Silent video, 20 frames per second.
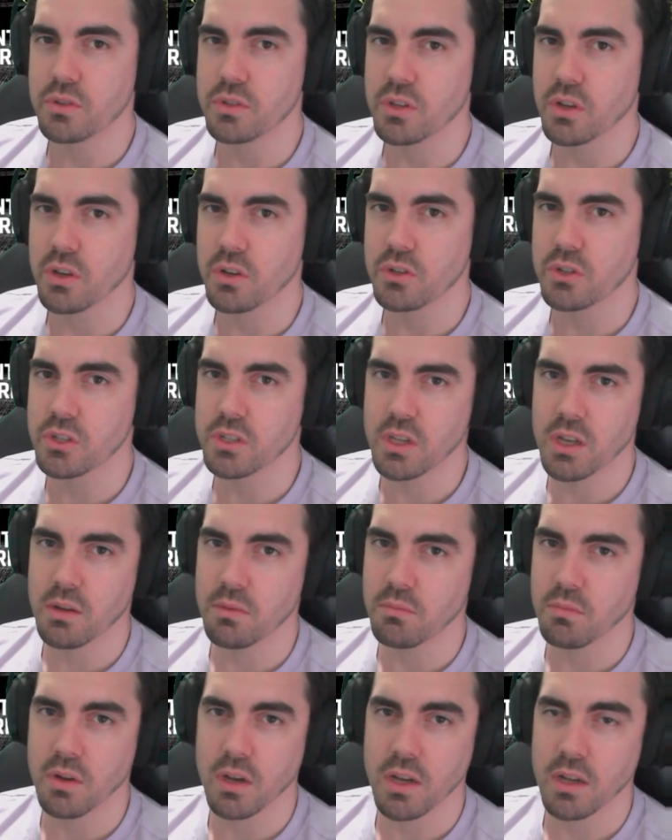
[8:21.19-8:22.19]
so just
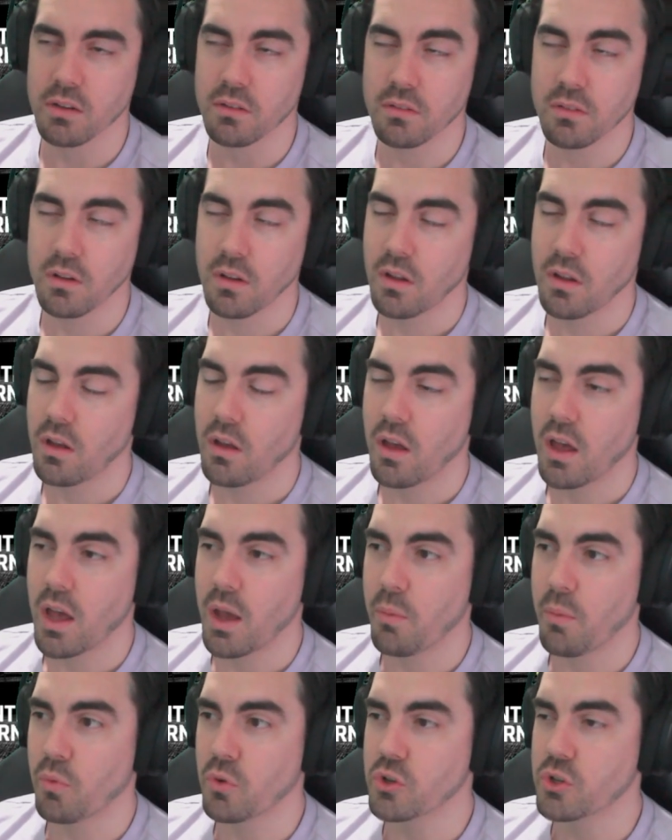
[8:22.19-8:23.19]
come by and
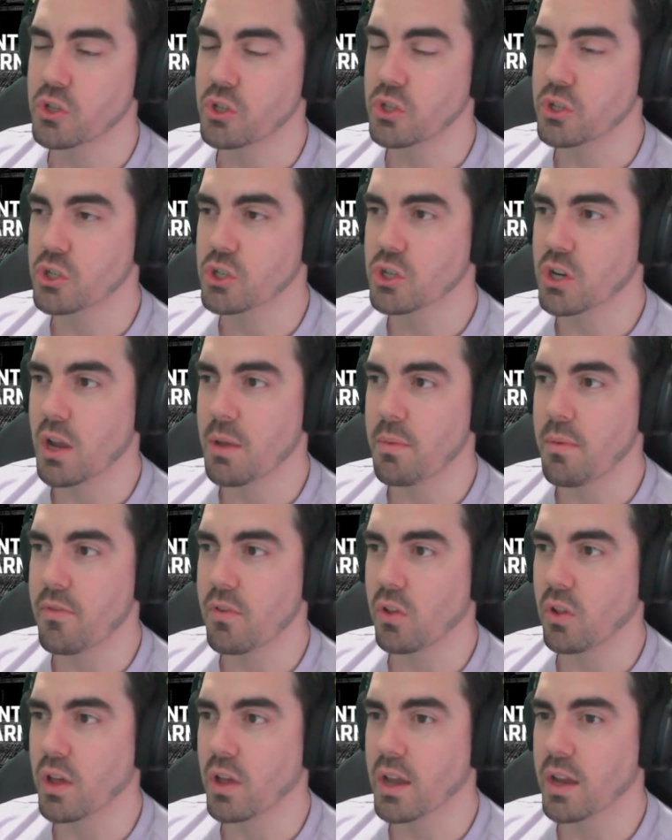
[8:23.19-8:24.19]
watch the stream
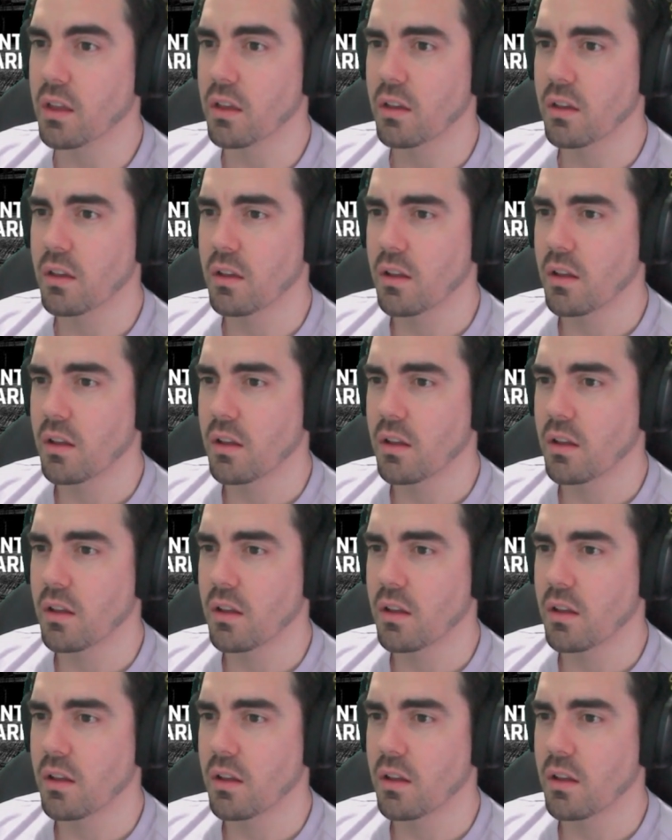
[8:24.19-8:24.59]
if you like.